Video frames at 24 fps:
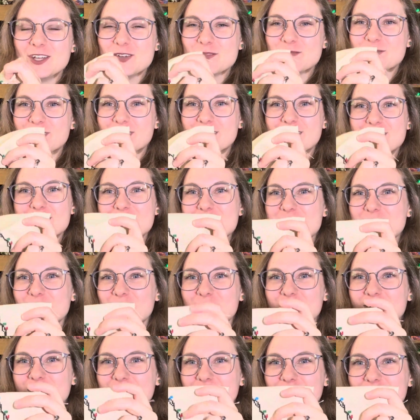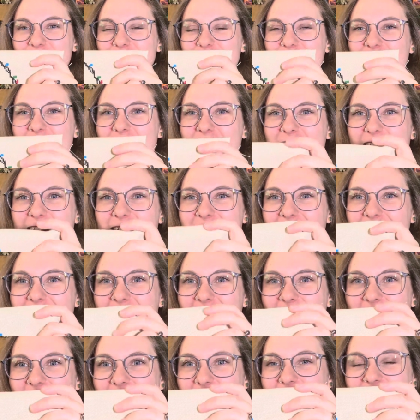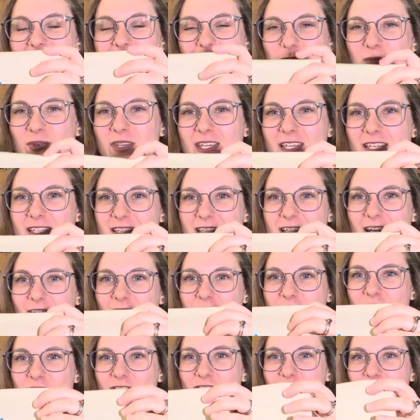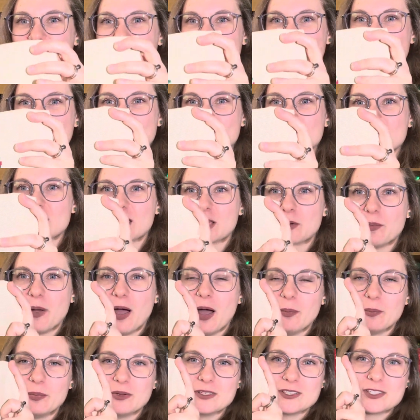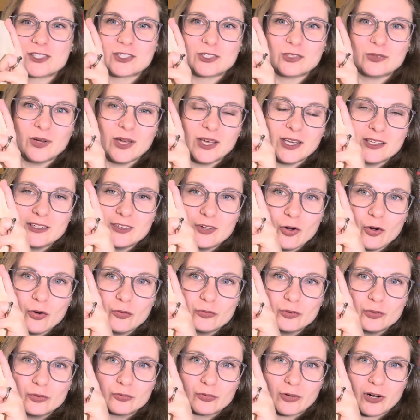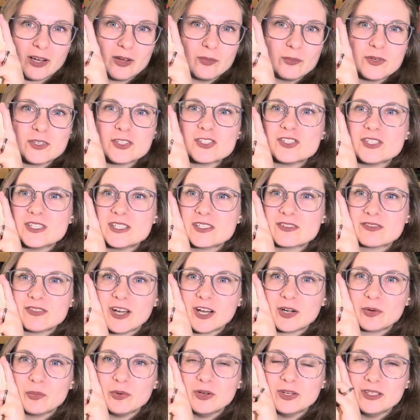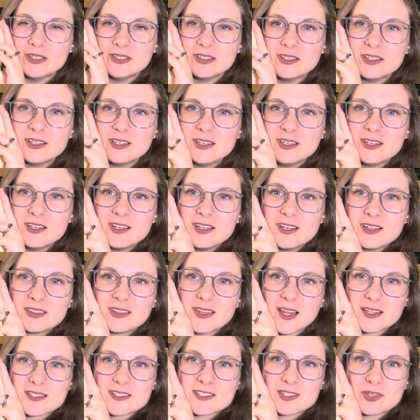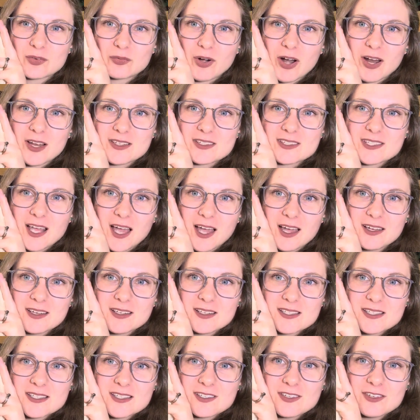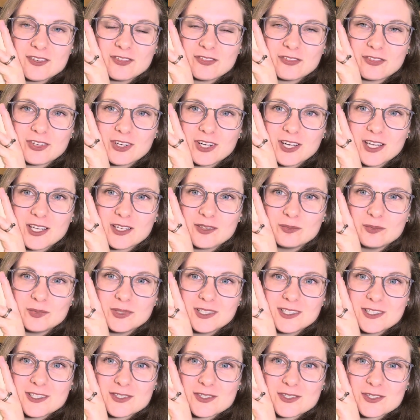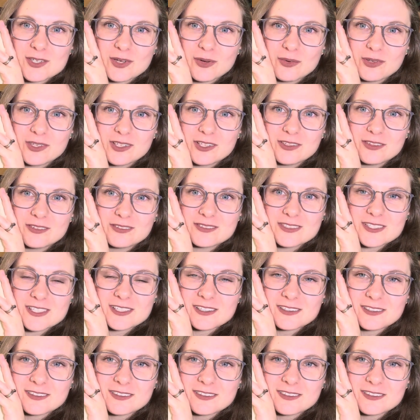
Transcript: But he's so cute. I think he'd be easy enough to finish and just like pop into an oval frame. I just need to find one that's the right size for him. He's so cute.